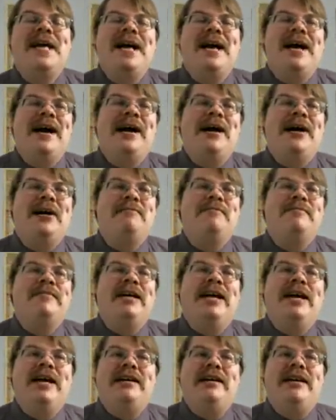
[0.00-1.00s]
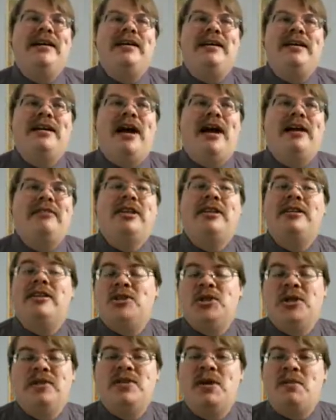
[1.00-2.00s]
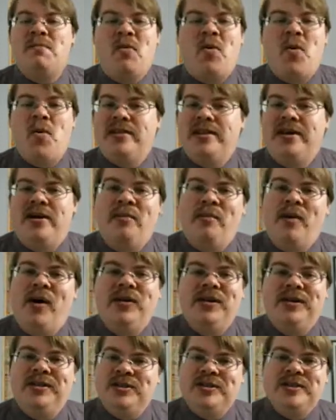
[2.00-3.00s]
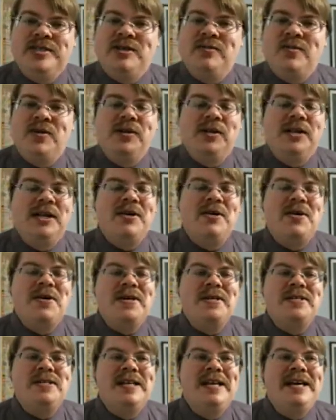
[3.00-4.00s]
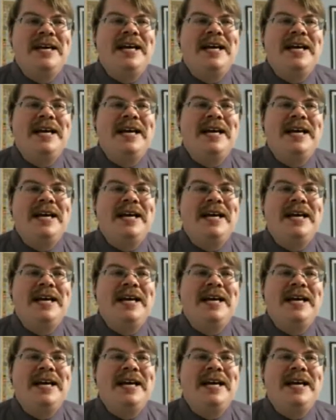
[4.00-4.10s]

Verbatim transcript: Um, eh, eh, you know, I think they should have done more with the Hubologists. They were hilarious.